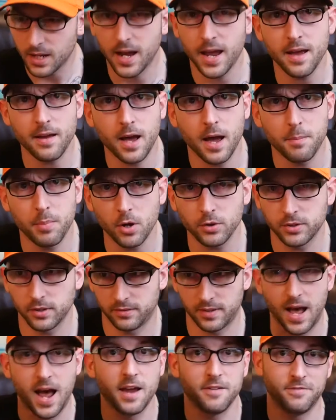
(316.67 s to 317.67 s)
I bought
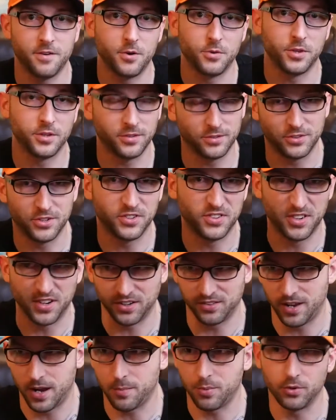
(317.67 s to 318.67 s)
this iPhone. This is just an
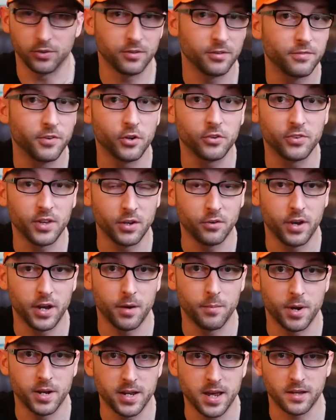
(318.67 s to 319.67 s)
example. It's the first thing
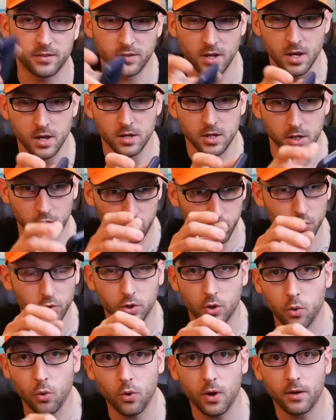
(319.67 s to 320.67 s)
laying on my desk. It's
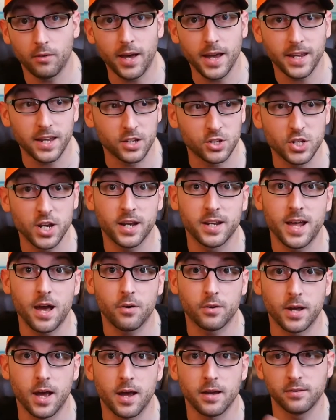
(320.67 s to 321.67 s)
really cool. I like it. Check it
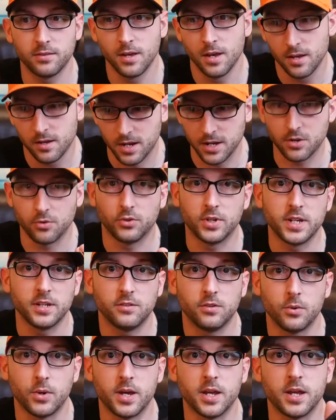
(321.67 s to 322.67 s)
out, guys. And you
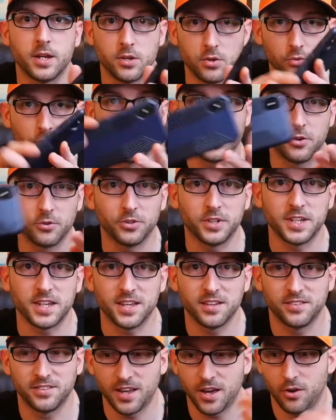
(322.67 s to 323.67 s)
link to it and you literally
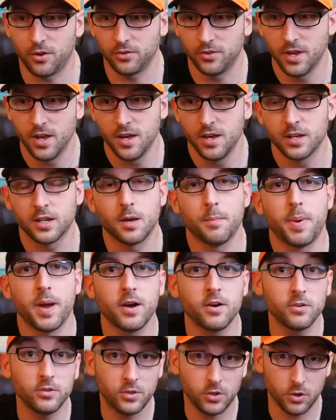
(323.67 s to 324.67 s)
get sales.
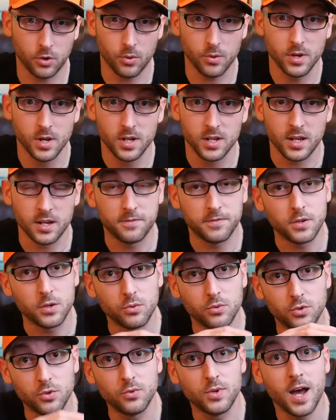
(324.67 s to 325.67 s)
Compared to if
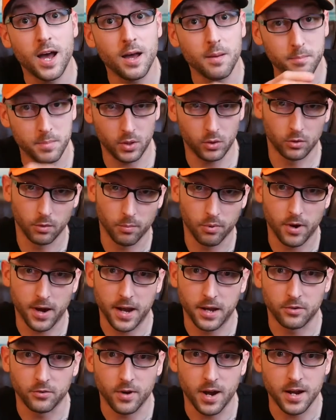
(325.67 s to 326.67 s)
you do not build a
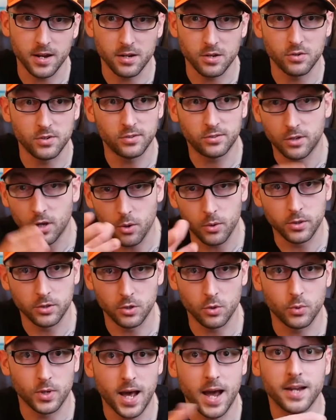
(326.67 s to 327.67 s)
brand, right? You just go and
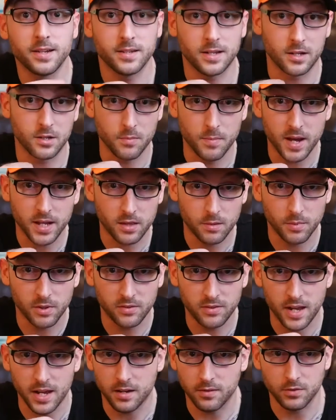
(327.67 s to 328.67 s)
do what I did. You make the
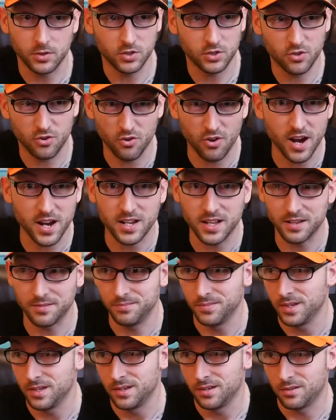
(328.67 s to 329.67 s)
mistake of just
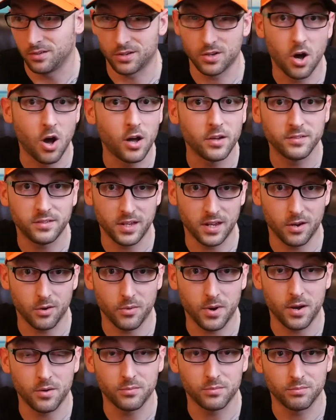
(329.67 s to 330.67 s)
creating content
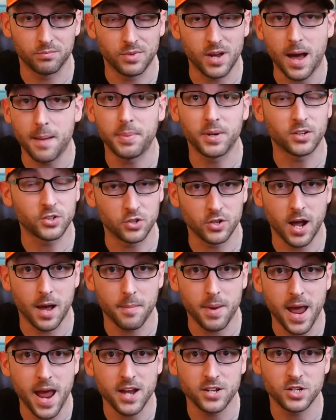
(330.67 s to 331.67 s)
around topics you're
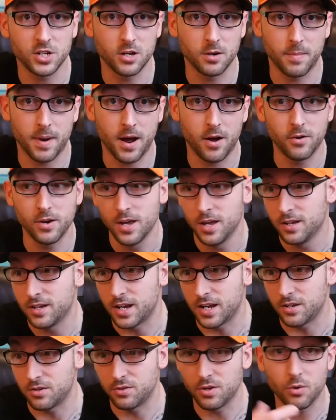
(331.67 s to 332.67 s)
not passionate about
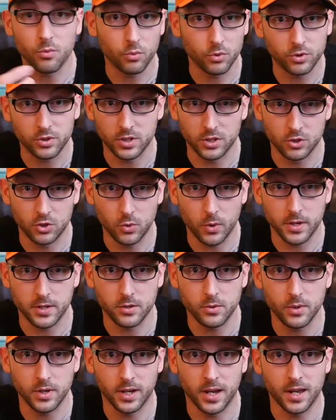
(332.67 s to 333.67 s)
and you don't really enjoy
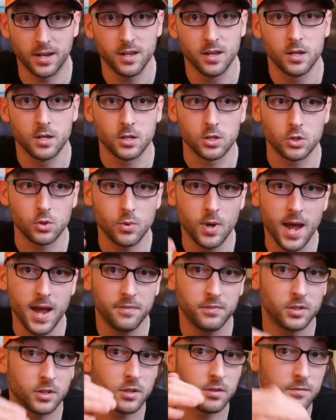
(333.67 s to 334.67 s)
doing it. You
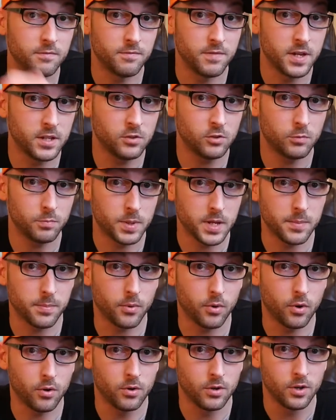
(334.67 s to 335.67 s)
have to convince
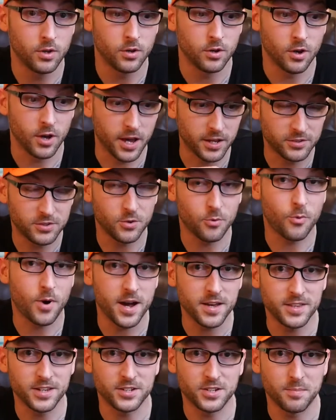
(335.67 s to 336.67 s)
people as to
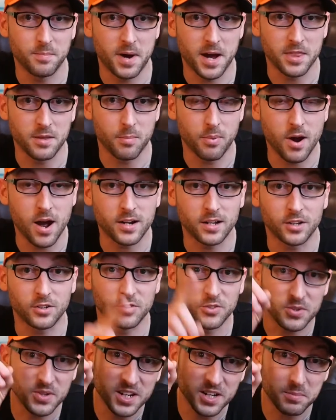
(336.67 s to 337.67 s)
why they should buy the
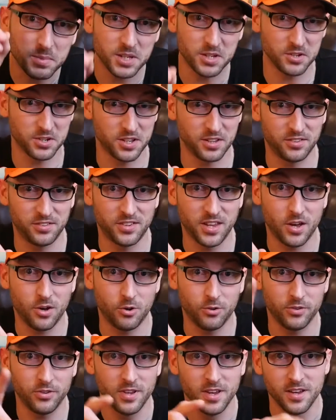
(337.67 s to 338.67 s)
product. So you need to be good at
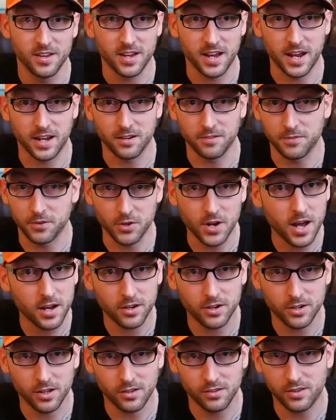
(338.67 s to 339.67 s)
sales. And if you're
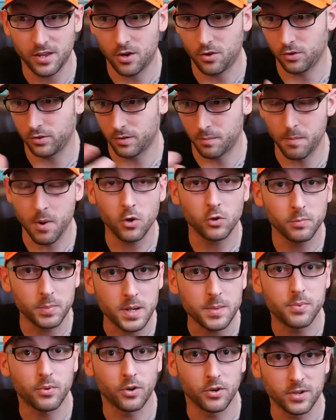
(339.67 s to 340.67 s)
not good at sales, most
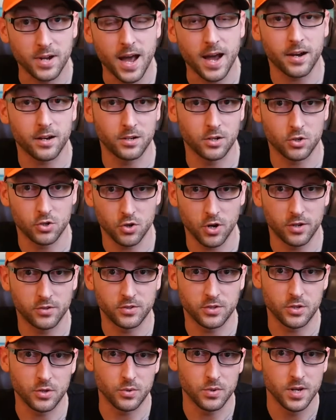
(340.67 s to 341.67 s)
people are not going to
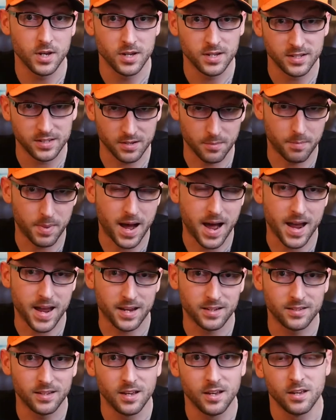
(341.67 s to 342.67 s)
trust you to buy
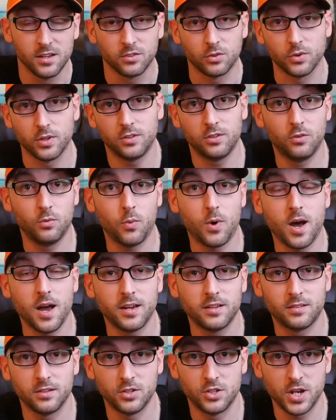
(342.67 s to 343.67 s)
it. So this is
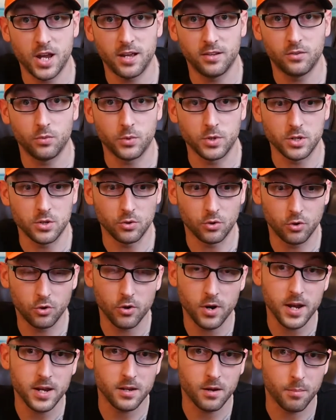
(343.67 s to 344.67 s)
why I suggest when you
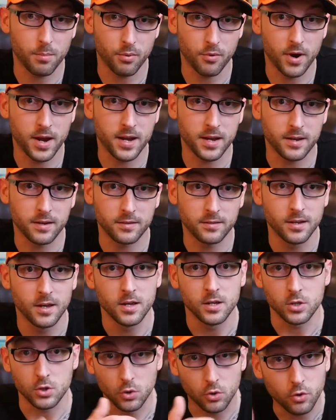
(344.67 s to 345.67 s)
create a brand,
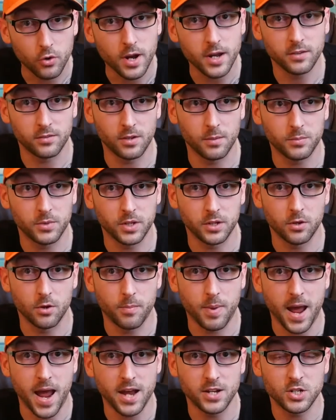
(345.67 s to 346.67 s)
you create something
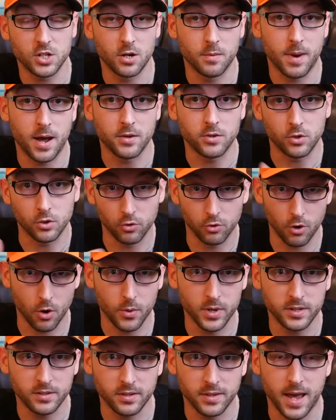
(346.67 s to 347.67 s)
you're passionate about, you can
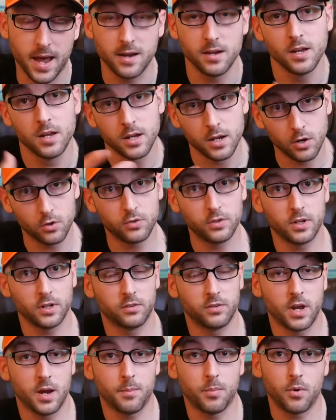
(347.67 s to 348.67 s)
grow into that. Here's an
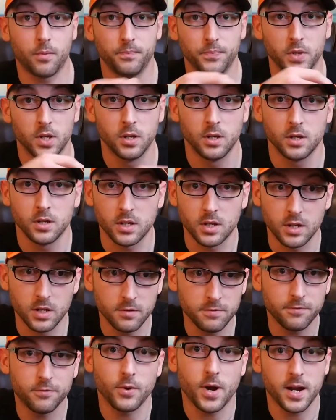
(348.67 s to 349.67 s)
example.
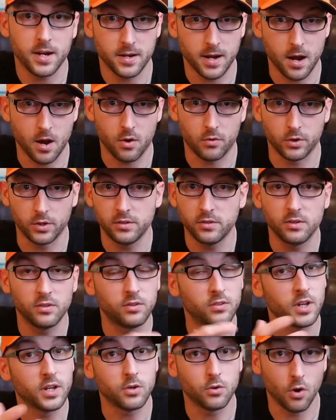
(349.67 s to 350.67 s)
If right now, let's
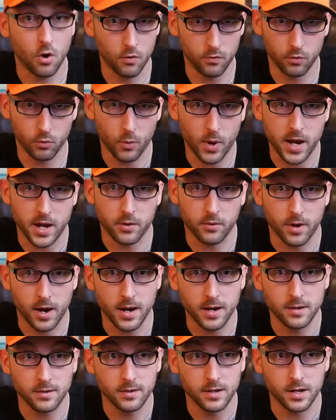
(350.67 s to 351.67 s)
just say you're overweight,
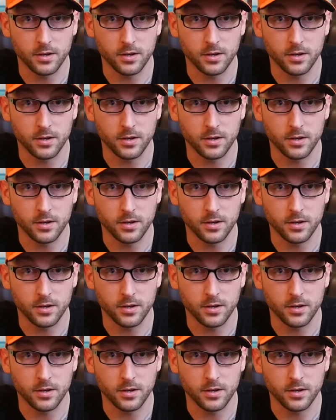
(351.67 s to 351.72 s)
right?